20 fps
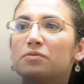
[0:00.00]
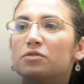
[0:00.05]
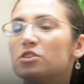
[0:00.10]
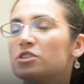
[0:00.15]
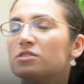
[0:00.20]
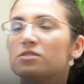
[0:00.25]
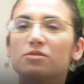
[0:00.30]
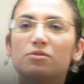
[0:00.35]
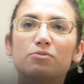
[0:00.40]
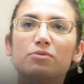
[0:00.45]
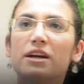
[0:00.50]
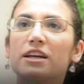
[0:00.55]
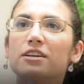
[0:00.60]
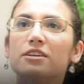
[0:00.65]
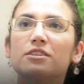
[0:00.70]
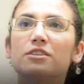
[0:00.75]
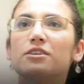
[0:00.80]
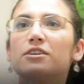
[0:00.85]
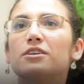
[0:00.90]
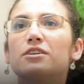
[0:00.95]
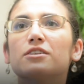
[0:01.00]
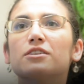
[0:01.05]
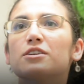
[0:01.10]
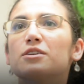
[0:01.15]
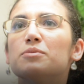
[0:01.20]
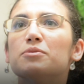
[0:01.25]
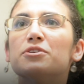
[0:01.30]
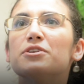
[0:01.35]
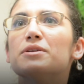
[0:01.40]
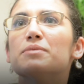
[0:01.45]
just regular
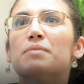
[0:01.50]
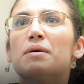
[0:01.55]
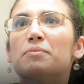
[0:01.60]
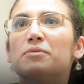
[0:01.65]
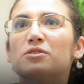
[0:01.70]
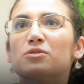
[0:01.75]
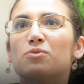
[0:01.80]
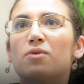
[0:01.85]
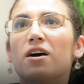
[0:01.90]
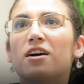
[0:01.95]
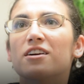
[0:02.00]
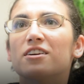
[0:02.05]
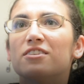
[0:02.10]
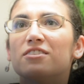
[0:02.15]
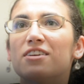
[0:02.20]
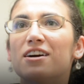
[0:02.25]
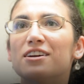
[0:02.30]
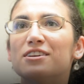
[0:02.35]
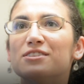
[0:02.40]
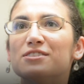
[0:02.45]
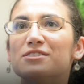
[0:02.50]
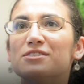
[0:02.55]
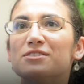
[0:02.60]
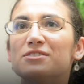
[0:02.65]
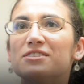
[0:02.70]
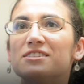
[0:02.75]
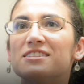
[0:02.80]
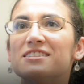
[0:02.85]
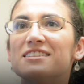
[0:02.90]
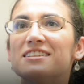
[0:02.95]
community members walking around in
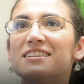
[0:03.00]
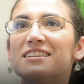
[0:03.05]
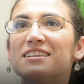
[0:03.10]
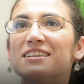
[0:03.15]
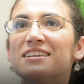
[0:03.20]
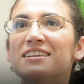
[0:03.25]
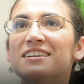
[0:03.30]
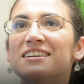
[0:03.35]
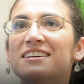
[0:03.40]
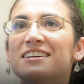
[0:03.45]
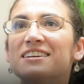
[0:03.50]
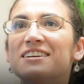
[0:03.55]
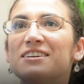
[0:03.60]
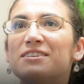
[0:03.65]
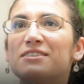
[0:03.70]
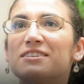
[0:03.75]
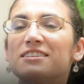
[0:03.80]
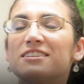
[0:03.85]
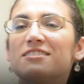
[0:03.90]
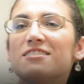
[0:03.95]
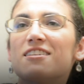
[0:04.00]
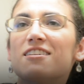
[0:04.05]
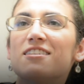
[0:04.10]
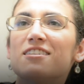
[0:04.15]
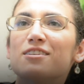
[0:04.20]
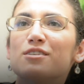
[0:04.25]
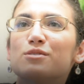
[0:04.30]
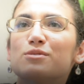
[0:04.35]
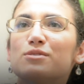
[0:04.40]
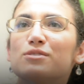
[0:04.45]
Soda City with their
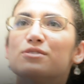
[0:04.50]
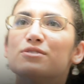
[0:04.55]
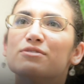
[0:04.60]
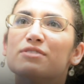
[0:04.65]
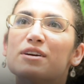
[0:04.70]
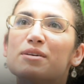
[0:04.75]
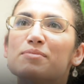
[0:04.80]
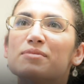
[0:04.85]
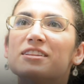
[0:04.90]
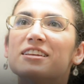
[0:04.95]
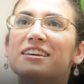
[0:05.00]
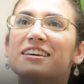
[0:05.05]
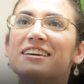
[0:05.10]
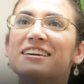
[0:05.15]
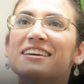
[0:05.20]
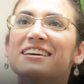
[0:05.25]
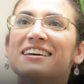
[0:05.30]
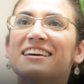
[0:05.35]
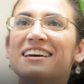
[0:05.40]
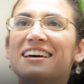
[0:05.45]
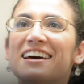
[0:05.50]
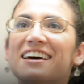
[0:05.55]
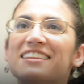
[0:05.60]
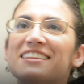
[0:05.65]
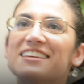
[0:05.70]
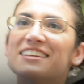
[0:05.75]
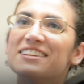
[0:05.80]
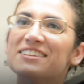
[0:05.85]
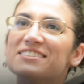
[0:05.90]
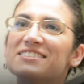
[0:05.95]
dog, their family, and
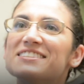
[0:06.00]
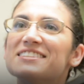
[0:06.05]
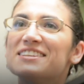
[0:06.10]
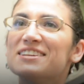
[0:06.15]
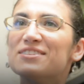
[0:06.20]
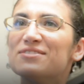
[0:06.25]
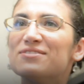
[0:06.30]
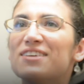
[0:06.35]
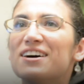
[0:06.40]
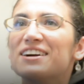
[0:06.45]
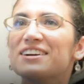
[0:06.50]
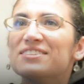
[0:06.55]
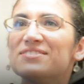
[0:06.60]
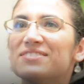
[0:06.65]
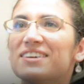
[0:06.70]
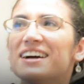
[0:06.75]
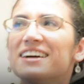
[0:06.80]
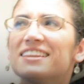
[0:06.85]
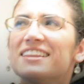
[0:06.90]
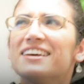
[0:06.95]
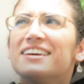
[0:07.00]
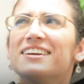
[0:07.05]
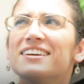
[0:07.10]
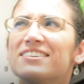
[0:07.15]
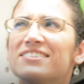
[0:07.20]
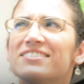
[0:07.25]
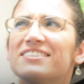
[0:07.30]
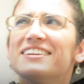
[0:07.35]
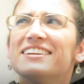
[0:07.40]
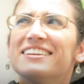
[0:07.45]
then you'd see them walking by like
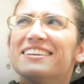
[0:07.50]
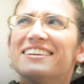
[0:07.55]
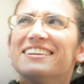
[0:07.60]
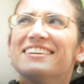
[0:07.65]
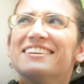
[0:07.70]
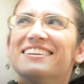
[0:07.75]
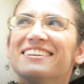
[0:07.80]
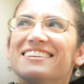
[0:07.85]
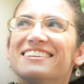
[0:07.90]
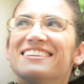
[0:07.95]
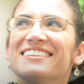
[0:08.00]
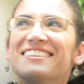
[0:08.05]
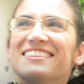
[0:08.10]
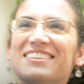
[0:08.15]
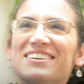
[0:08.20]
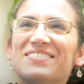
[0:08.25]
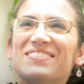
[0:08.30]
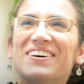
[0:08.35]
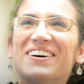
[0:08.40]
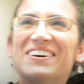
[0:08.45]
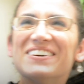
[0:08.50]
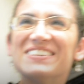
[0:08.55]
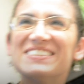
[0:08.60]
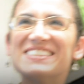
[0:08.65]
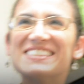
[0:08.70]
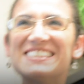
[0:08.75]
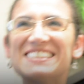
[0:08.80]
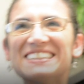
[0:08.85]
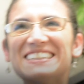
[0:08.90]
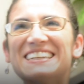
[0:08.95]
reading the
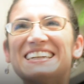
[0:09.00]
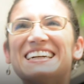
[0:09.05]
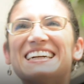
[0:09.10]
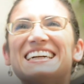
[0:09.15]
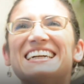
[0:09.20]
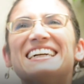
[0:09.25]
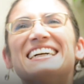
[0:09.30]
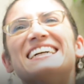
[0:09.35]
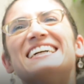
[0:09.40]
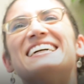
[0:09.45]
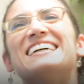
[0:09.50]
poster